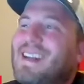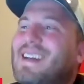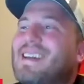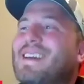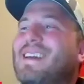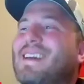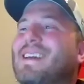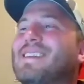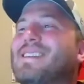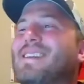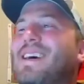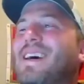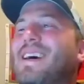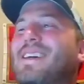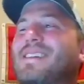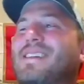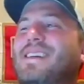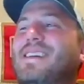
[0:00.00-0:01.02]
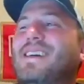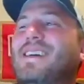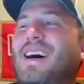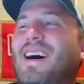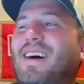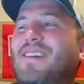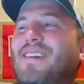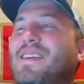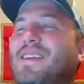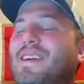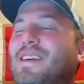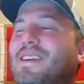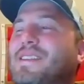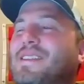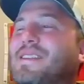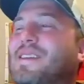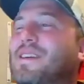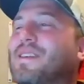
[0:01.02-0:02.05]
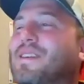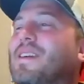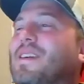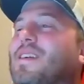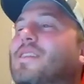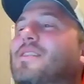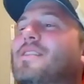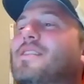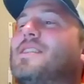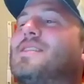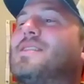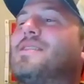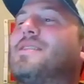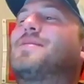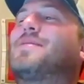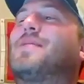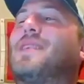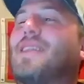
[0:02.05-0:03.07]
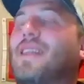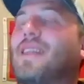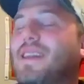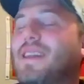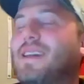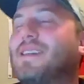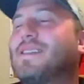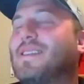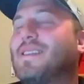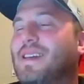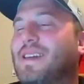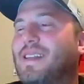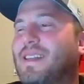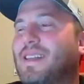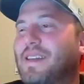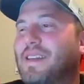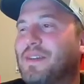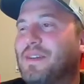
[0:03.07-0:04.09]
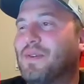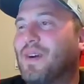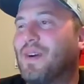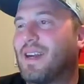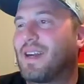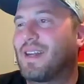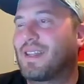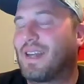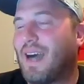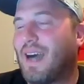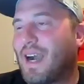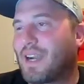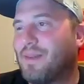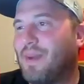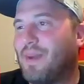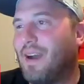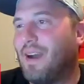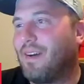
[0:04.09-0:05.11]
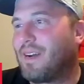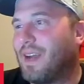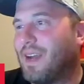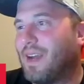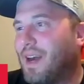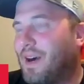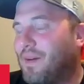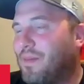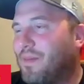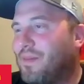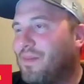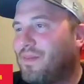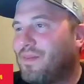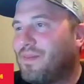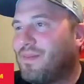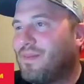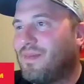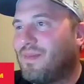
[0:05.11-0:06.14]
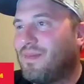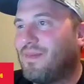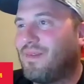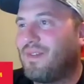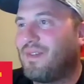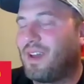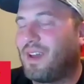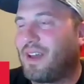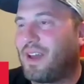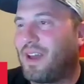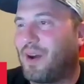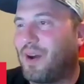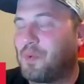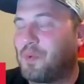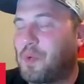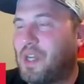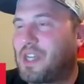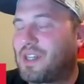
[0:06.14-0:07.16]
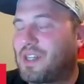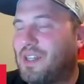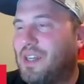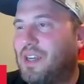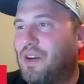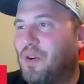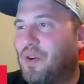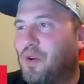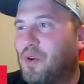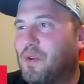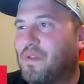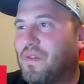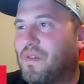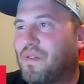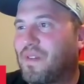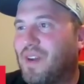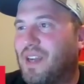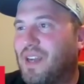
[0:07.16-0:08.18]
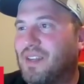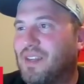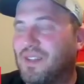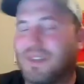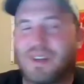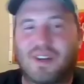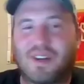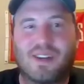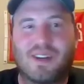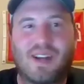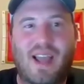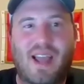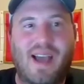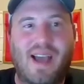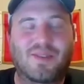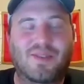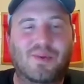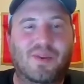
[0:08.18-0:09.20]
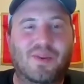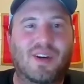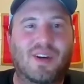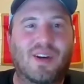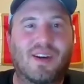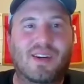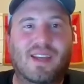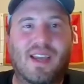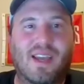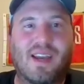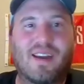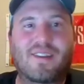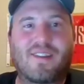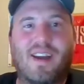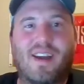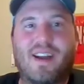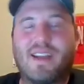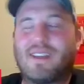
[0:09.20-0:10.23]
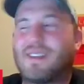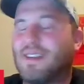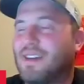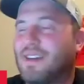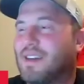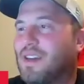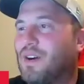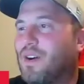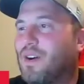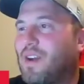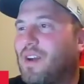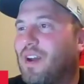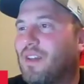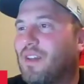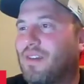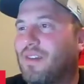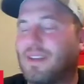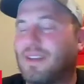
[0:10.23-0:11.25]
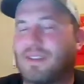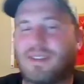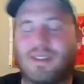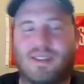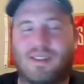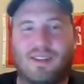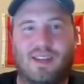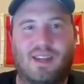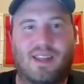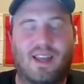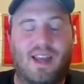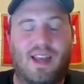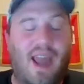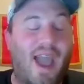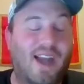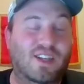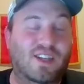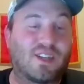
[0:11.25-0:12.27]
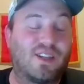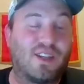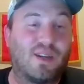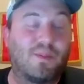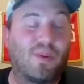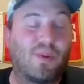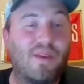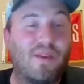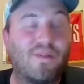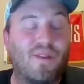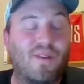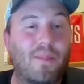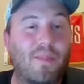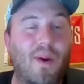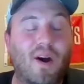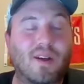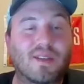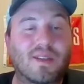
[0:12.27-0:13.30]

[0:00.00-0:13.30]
Exactly. So, Chris, this is one of the things that you wanted to talk about. A weekly old friend alert as we're getting ready to go around the rest of the league that actually did play football.